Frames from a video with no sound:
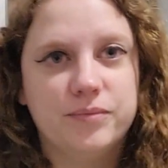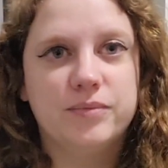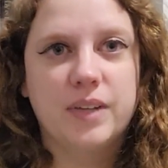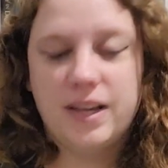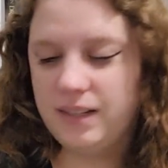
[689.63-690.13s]

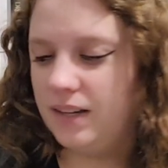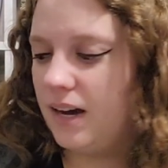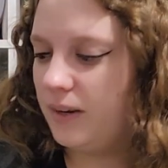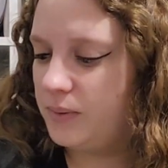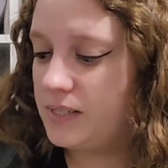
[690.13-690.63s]
Okay,
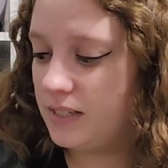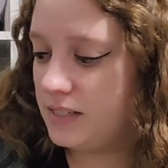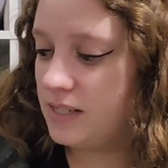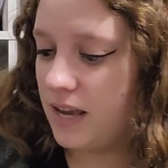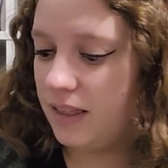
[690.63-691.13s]
I was gonna
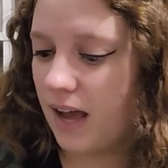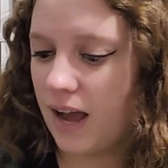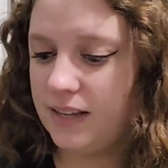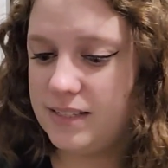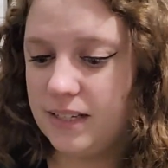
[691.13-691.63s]
say that
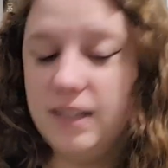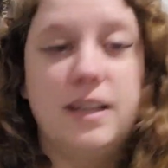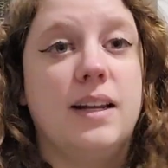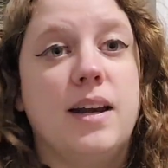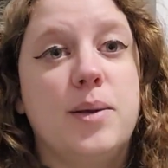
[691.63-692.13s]
I didn't
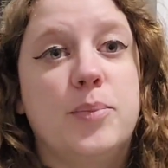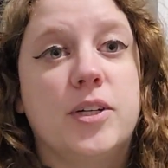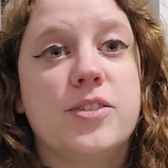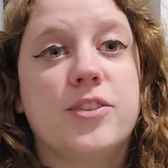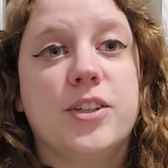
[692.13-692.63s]
get any
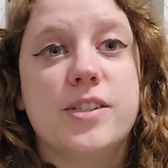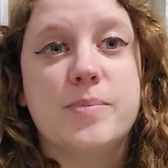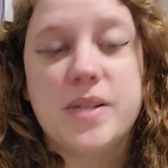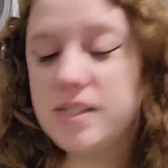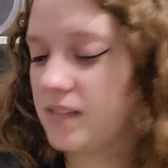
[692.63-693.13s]
books for
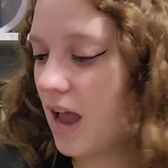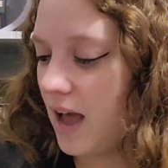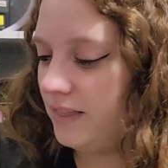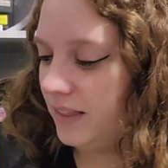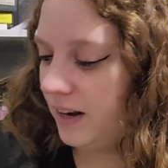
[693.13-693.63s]
Christmas,
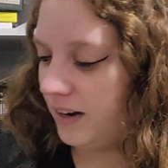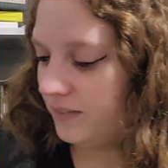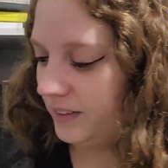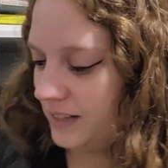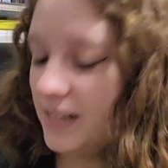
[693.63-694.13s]
and then I
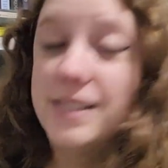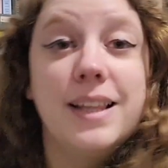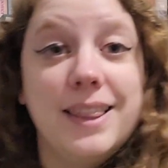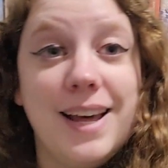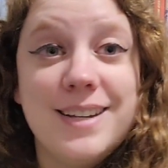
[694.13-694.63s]
realized
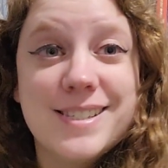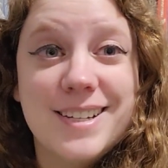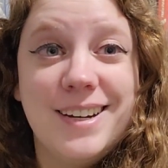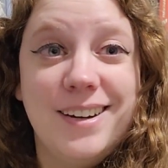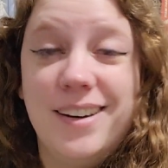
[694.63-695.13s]
that that is
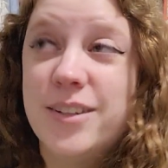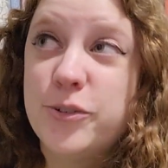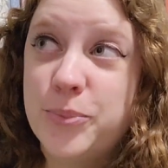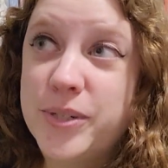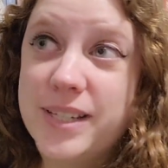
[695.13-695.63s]

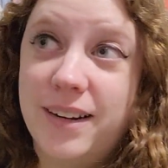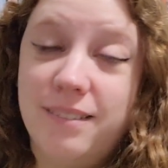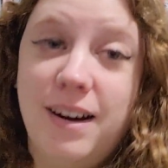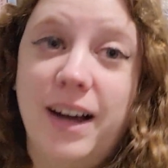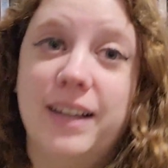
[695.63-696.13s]
100% a
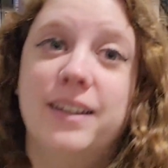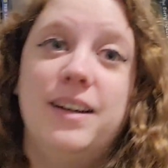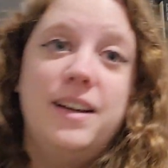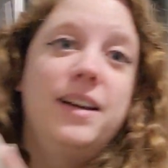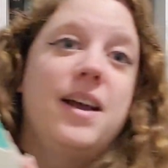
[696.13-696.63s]
lie.
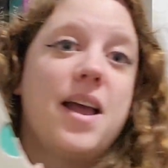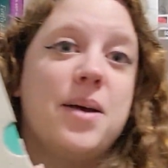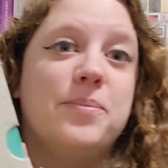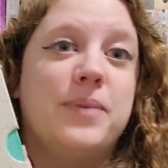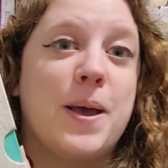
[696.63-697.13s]

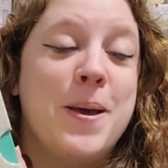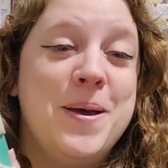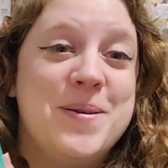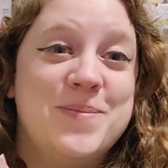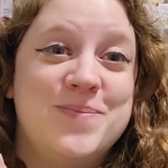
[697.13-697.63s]
My
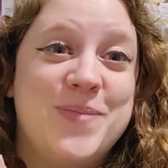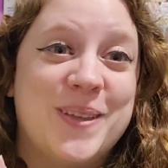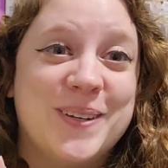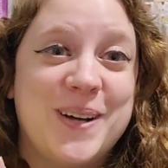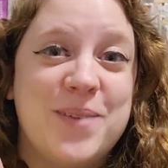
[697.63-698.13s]

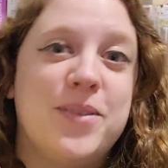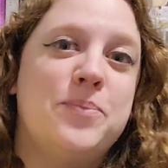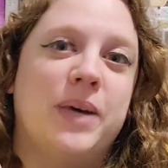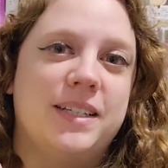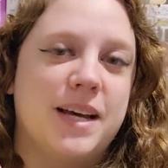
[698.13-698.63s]
brother got me
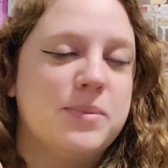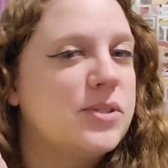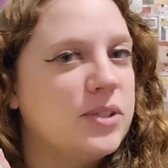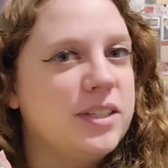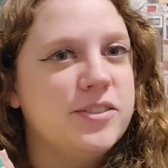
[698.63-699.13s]
bedtime
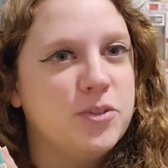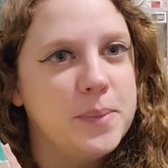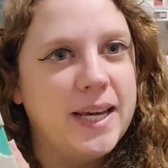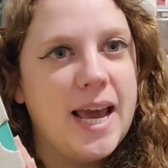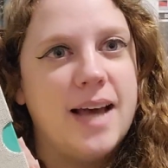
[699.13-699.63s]
stories for my
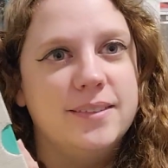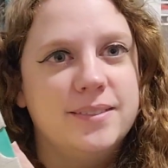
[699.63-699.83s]
cat.